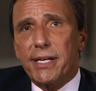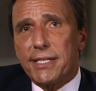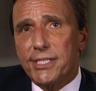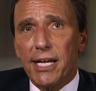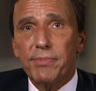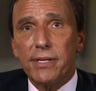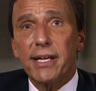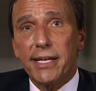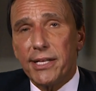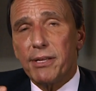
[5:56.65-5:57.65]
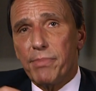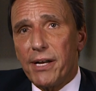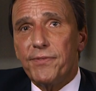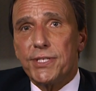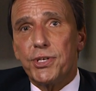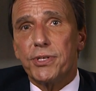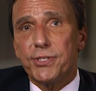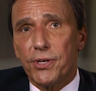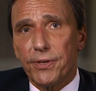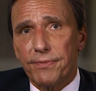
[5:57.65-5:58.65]
accepted and get the benefits you
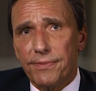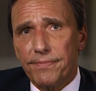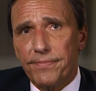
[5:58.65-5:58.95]
deserve.